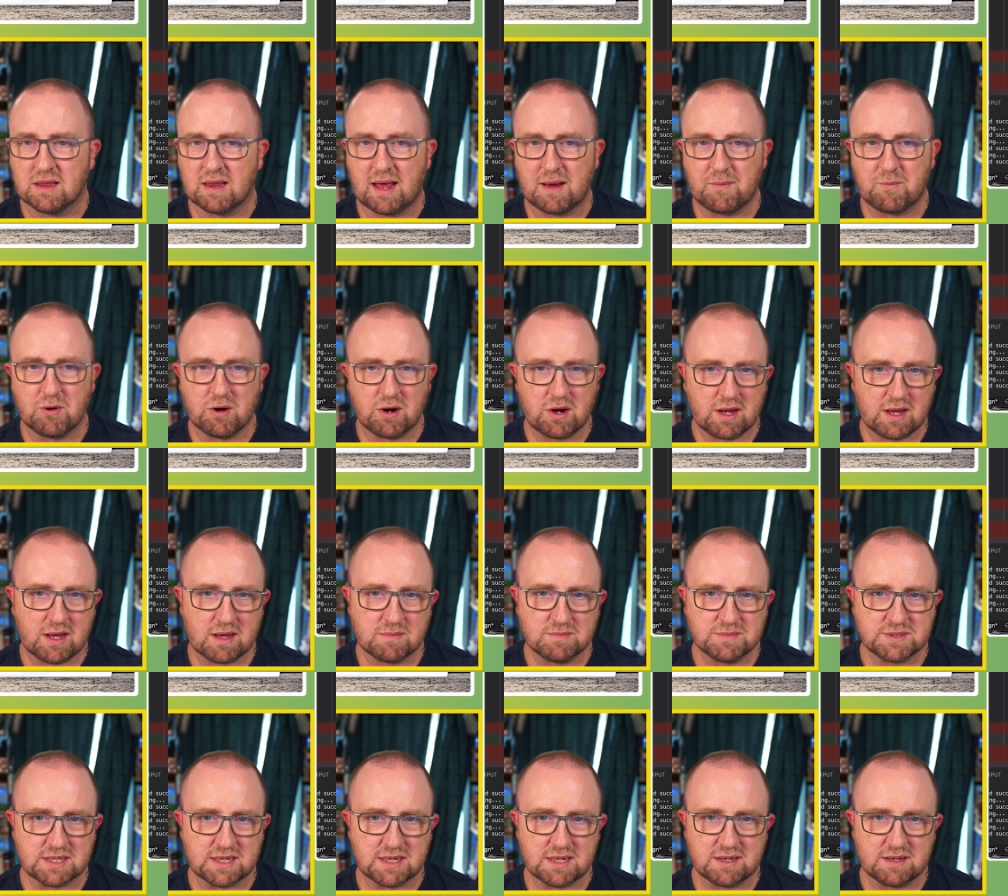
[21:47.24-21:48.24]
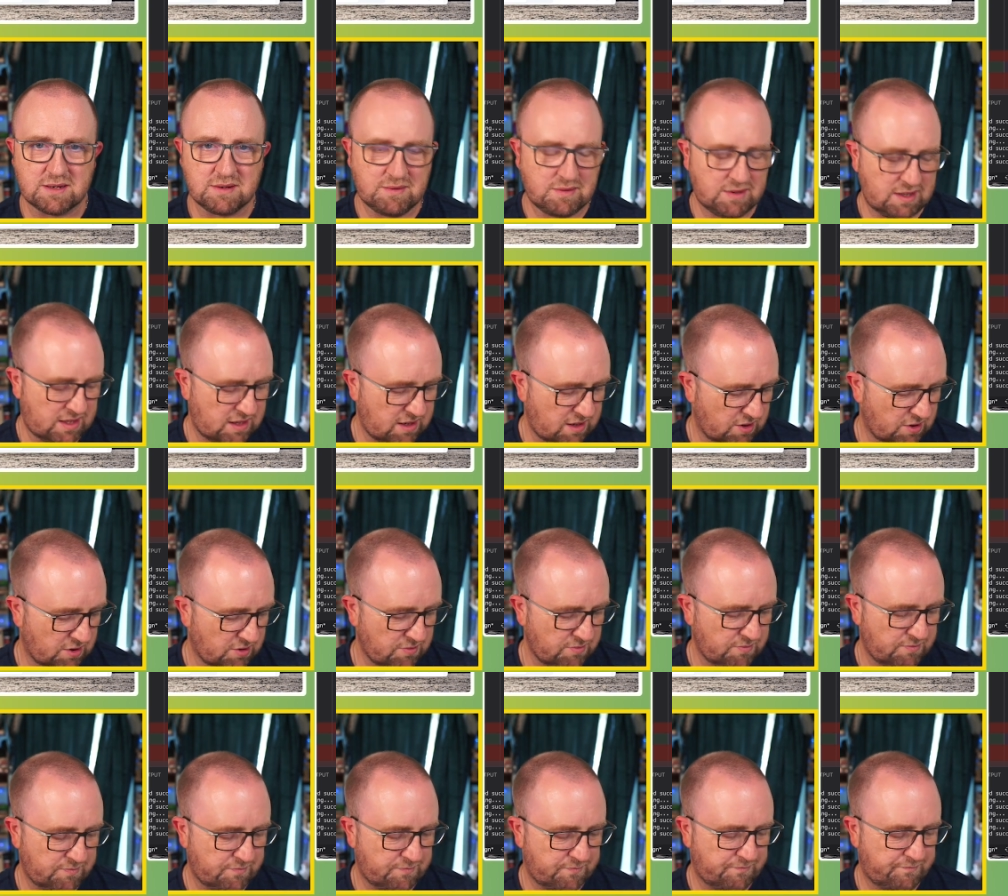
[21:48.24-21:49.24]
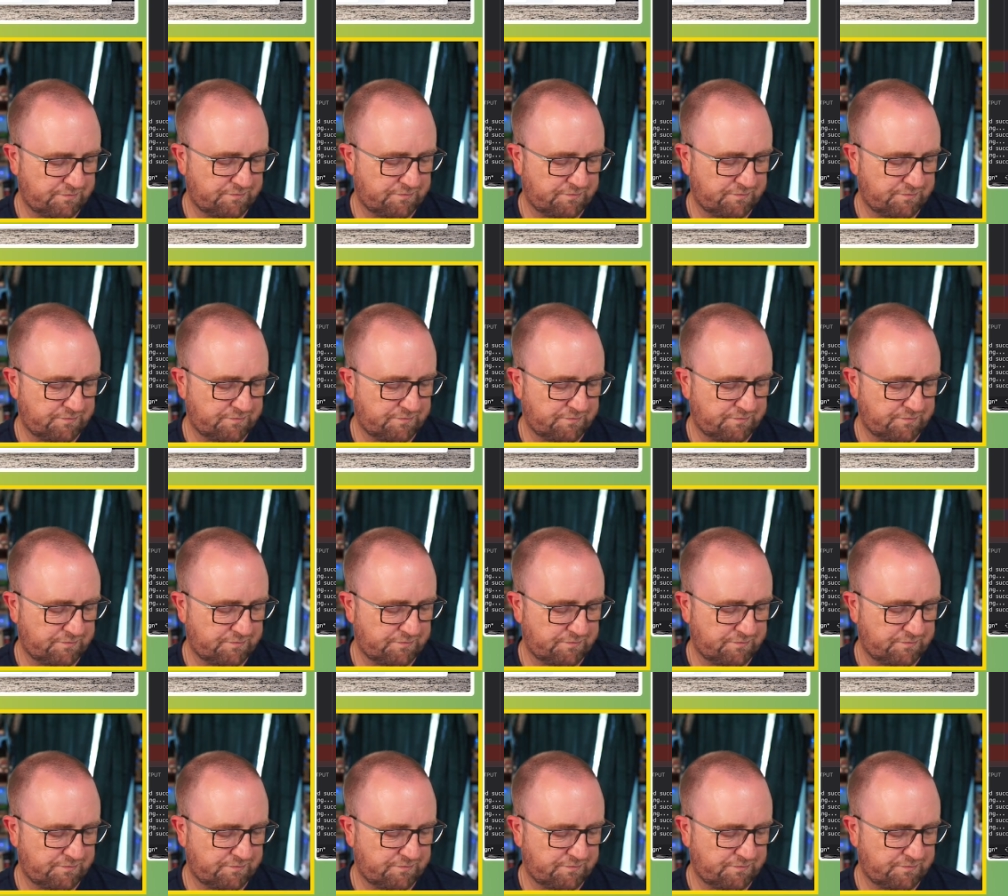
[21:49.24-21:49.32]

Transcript: the library comes in here.